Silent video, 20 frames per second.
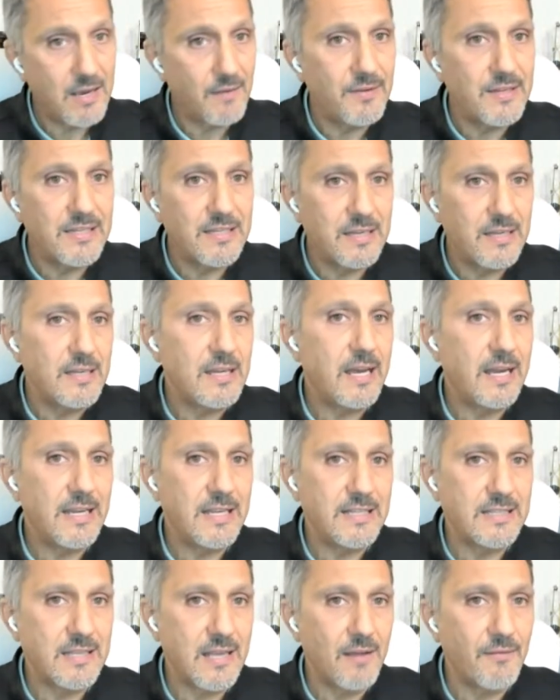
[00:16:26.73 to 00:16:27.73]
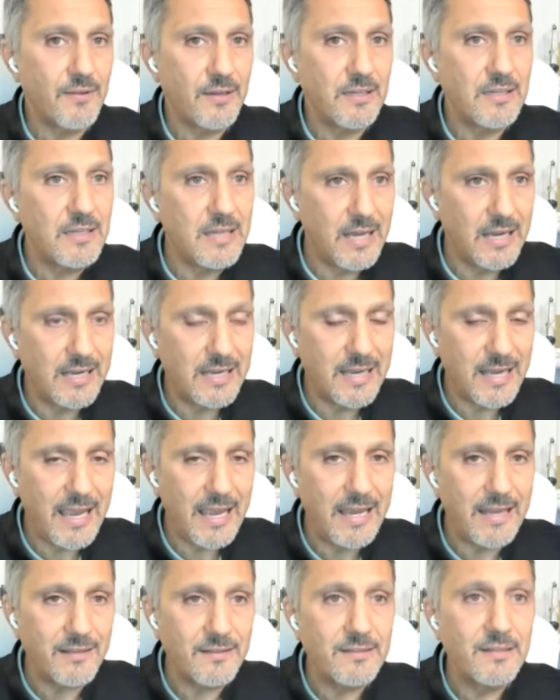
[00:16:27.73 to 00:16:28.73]
in
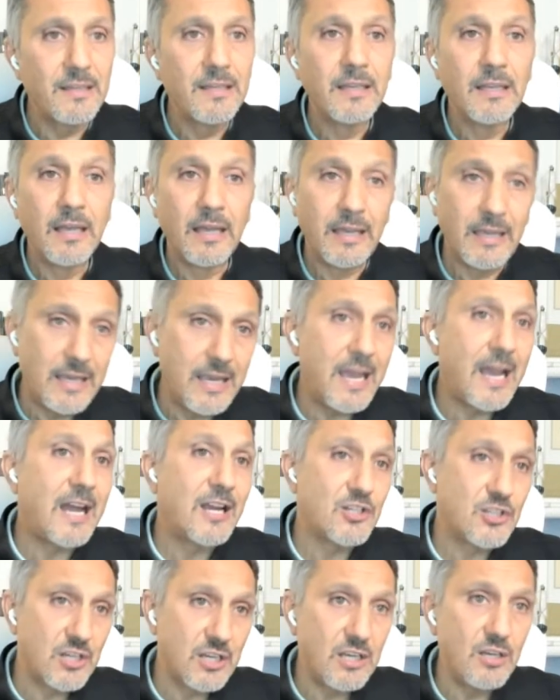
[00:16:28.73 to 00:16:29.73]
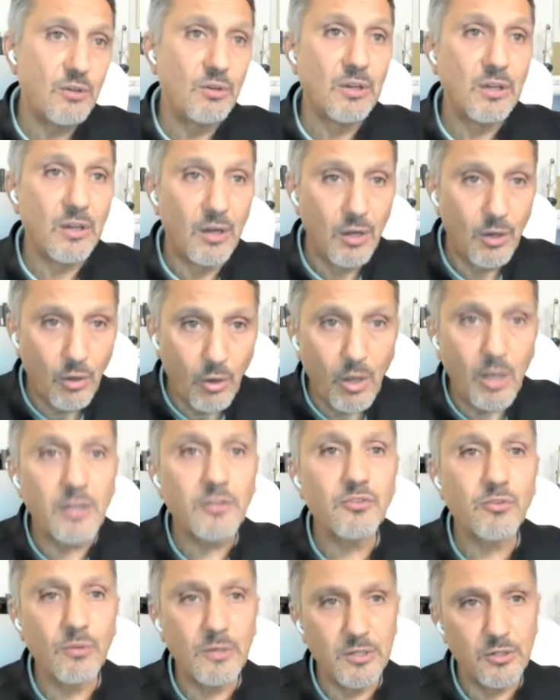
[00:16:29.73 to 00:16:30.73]
1797-98, he actually
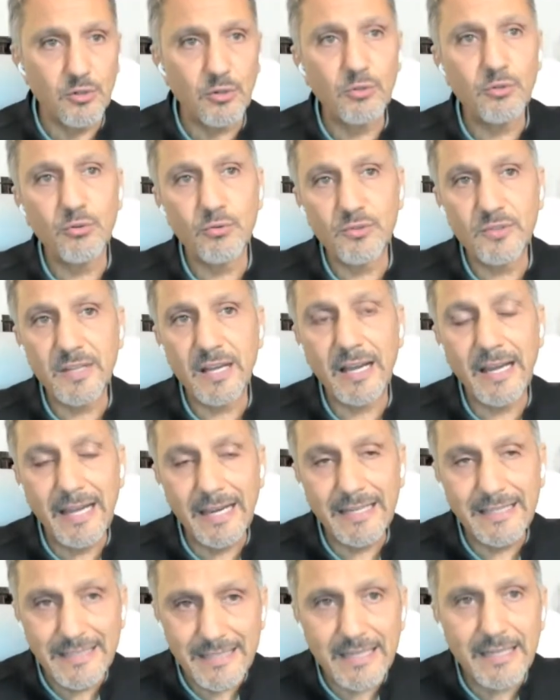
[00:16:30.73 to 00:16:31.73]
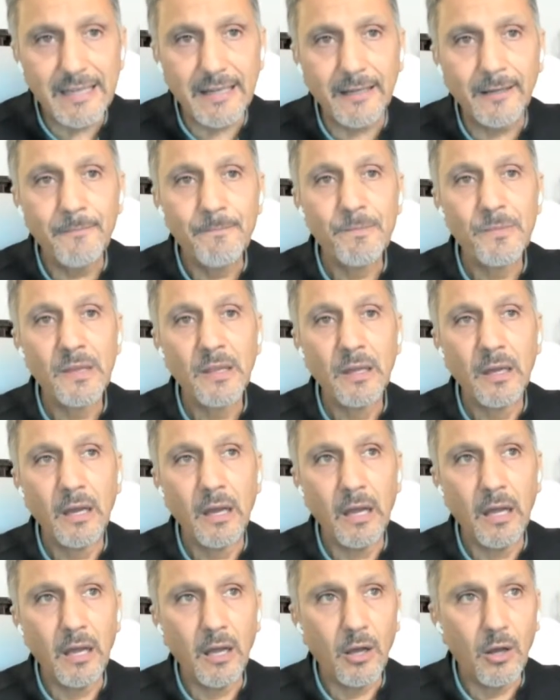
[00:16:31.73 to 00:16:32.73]
also introduced the idea
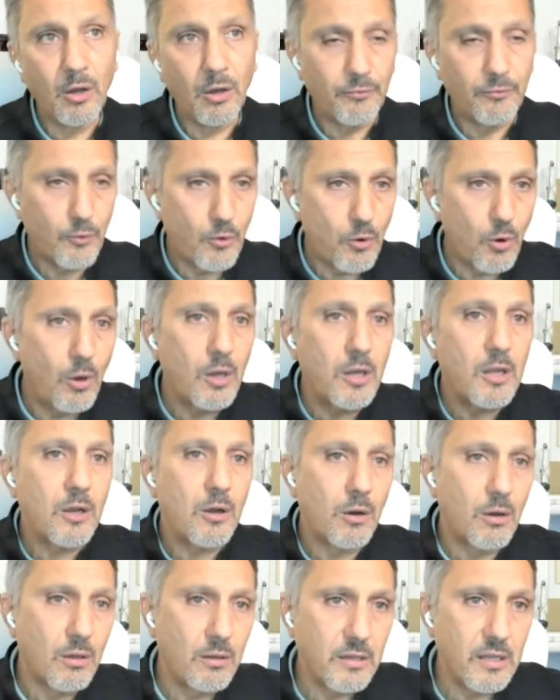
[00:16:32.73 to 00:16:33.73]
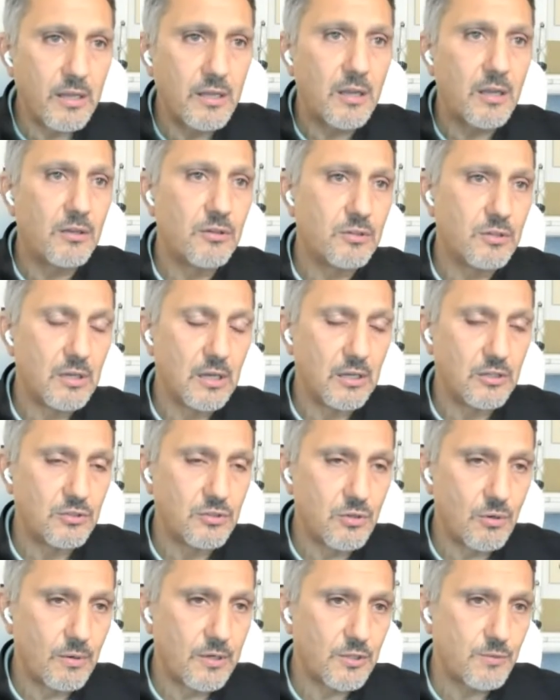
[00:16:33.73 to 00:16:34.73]
of calling on the
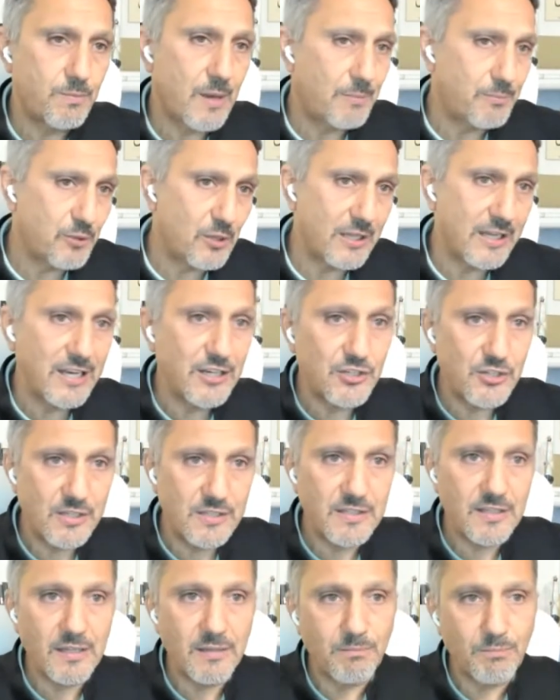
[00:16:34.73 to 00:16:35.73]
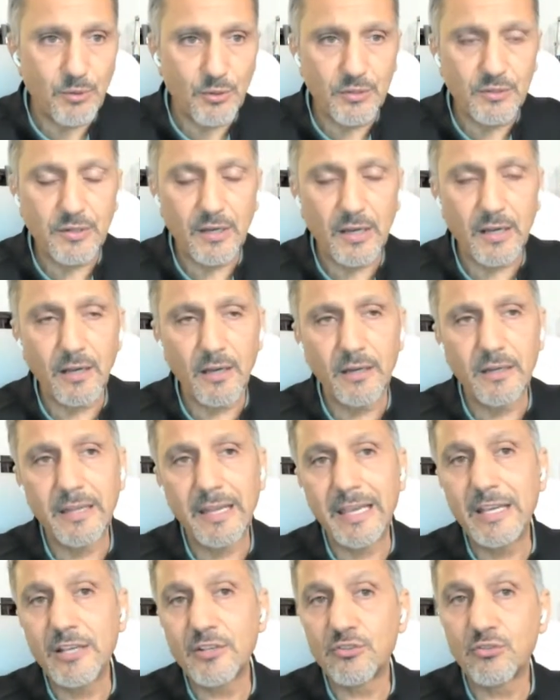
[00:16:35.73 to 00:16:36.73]
Jewish populations, in
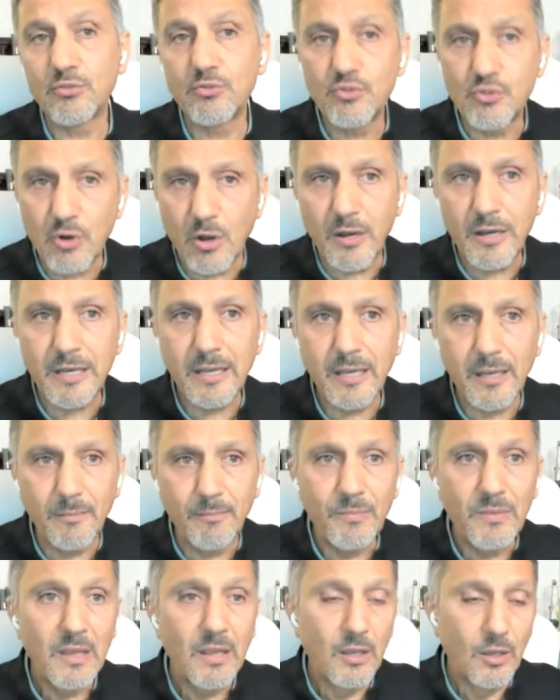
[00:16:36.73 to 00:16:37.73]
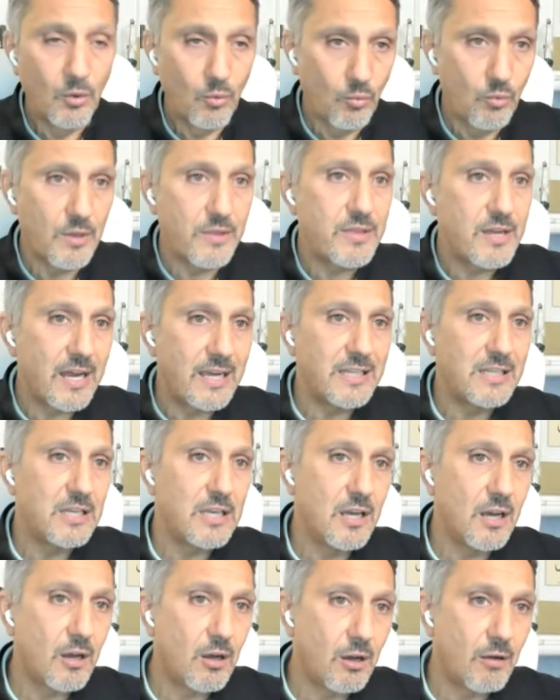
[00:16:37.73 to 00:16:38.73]
particular in the East, to join him, with
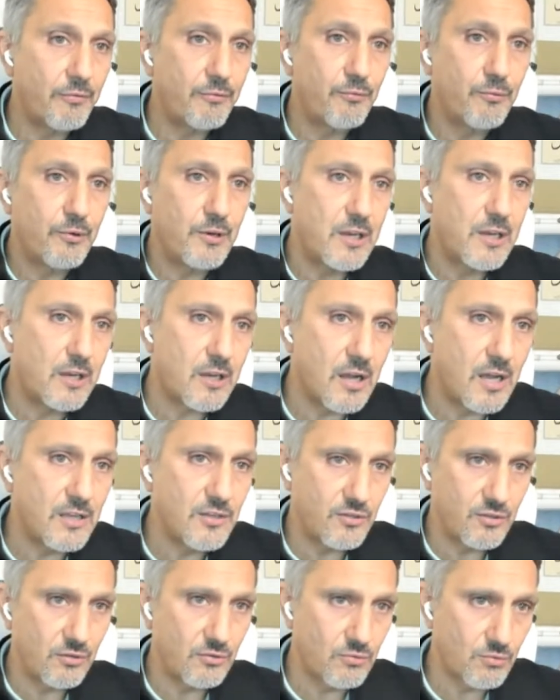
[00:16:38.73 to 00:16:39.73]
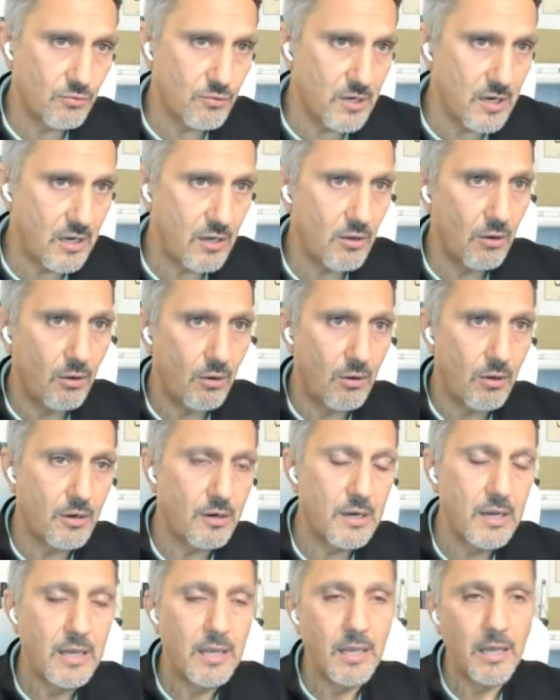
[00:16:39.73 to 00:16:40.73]
the idea of reconstituting
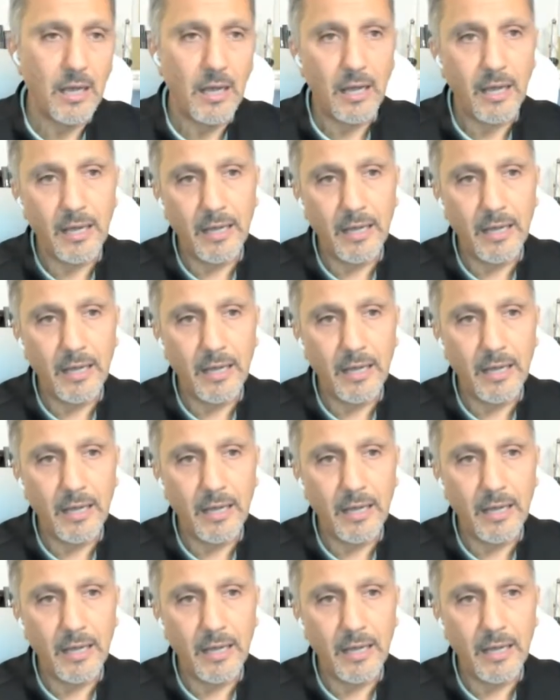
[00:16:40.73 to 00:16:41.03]
or